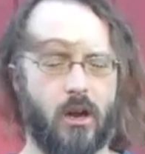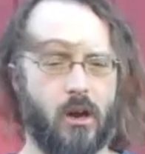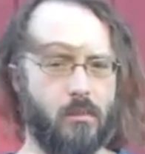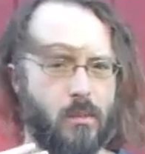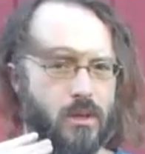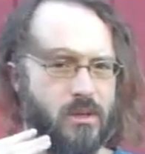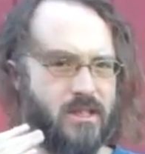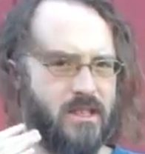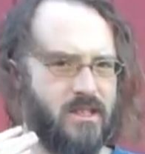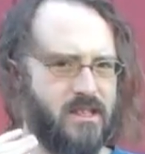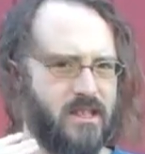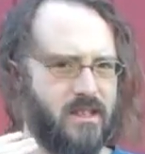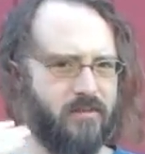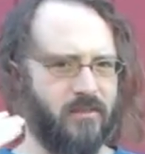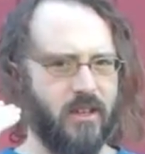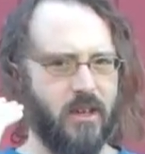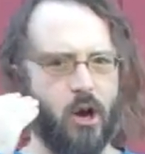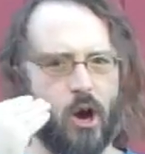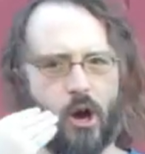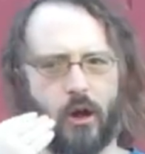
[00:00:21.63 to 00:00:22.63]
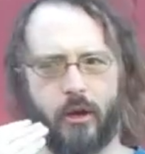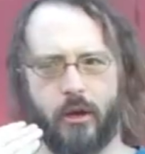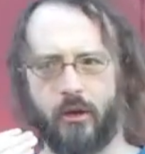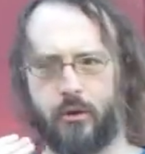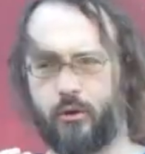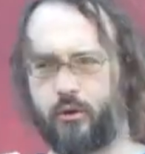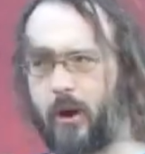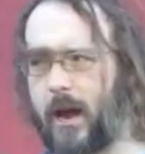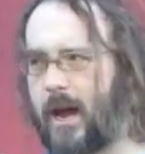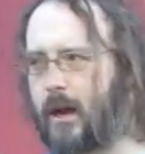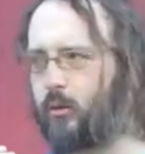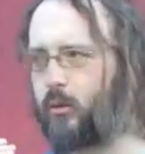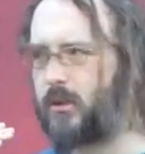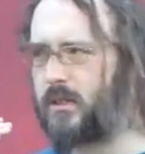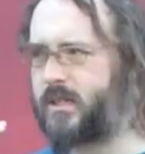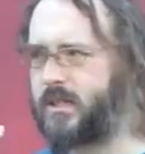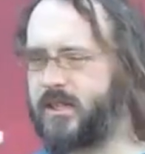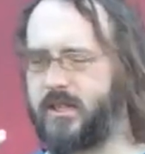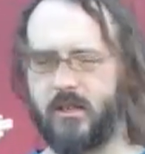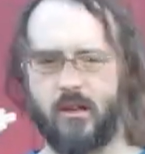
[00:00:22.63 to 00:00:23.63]
almost as if the audio track was
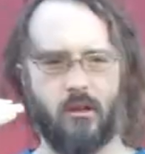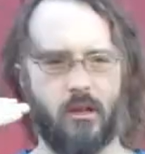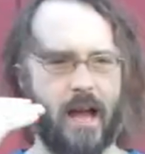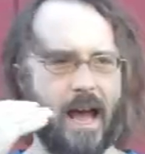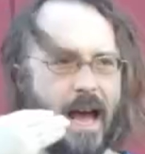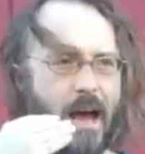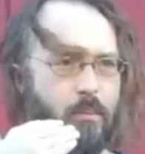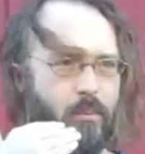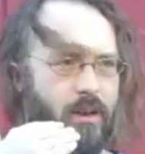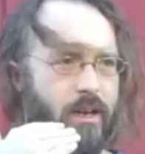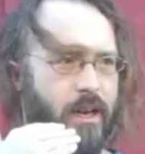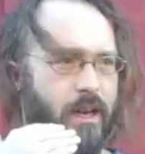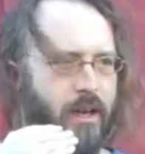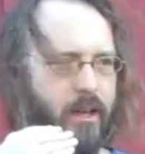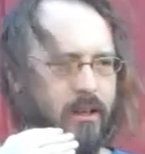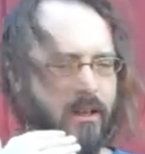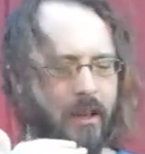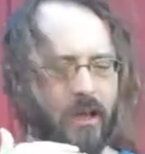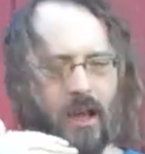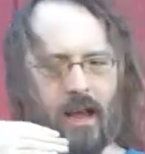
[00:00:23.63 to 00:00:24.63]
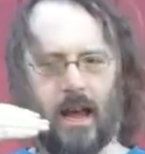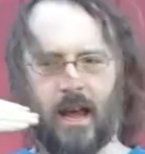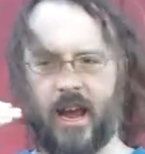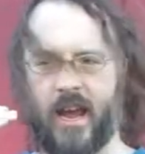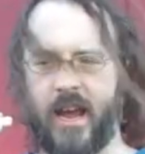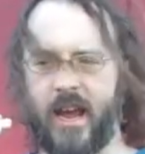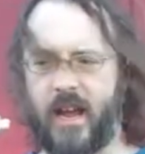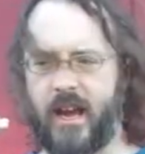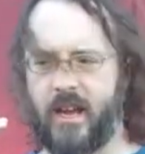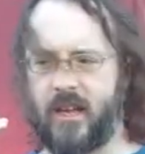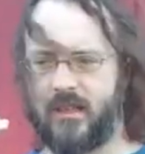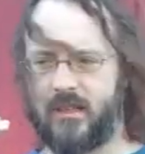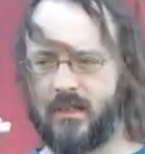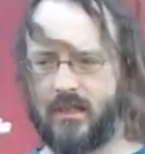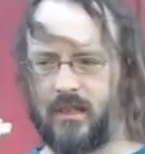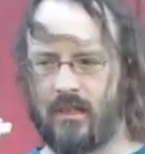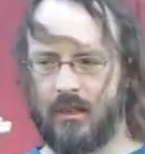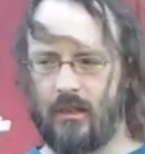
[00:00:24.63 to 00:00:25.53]
still happening. And